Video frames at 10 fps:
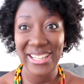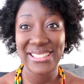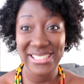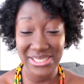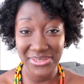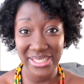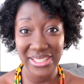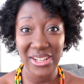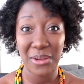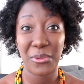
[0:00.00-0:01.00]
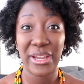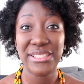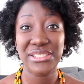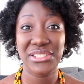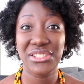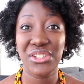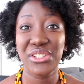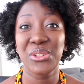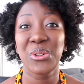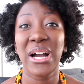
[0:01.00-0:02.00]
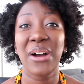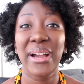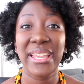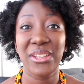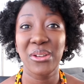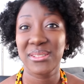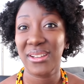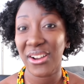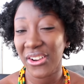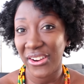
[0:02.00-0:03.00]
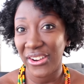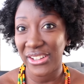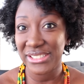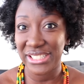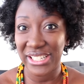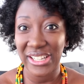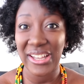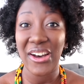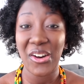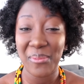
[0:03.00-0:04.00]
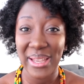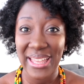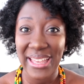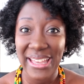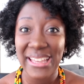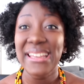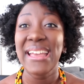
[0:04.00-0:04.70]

In this video, I'm going to show you how I use okra gel on my hair